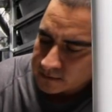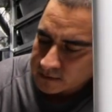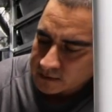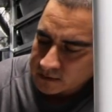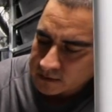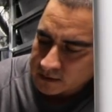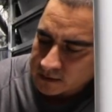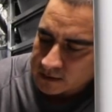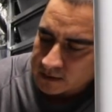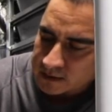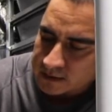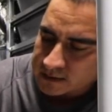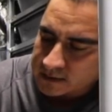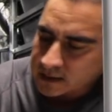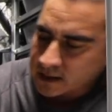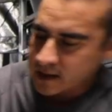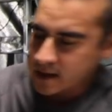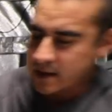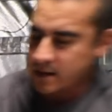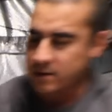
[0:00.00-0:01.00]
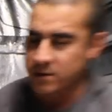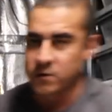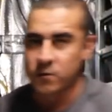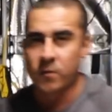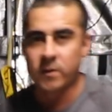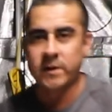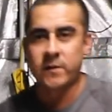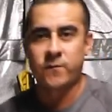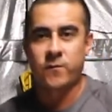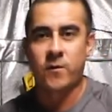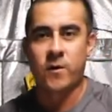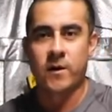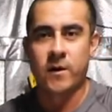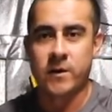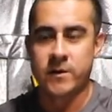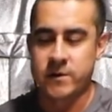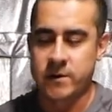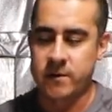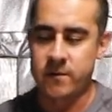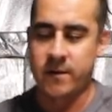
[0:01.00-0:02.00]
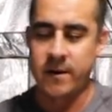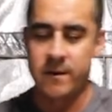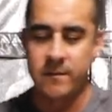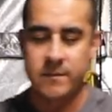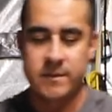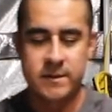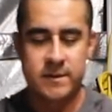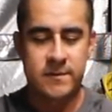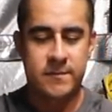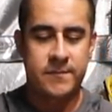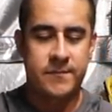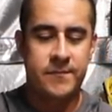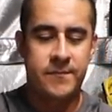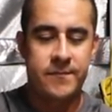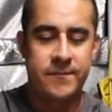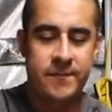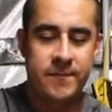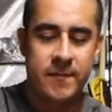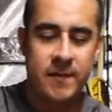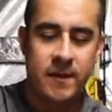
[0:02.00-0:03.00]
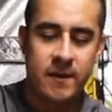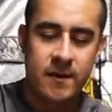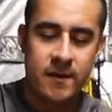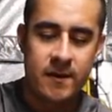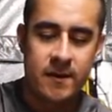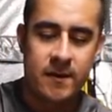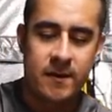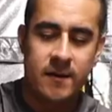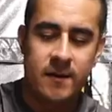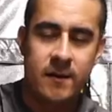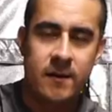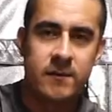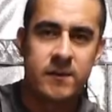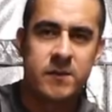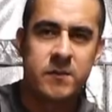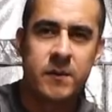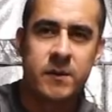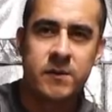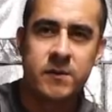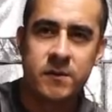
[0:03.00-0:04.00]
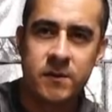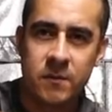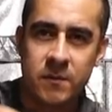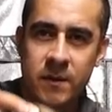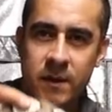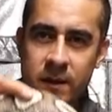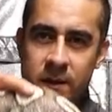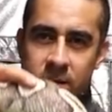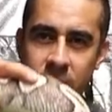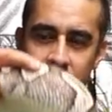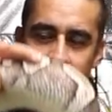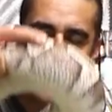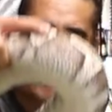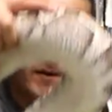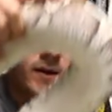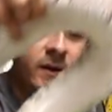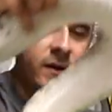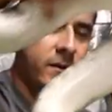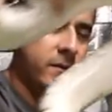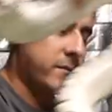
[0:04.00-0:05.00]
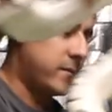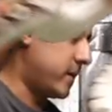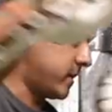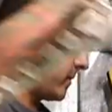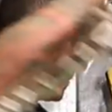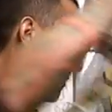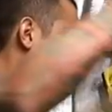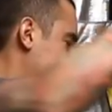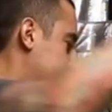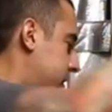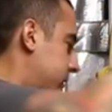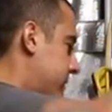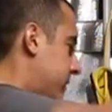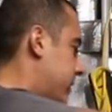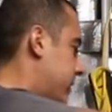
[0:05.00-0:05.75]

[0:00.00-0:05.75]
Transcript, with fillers: She's at 2,400 grams. I was expecting she was gonna be a little bit bigger, but she's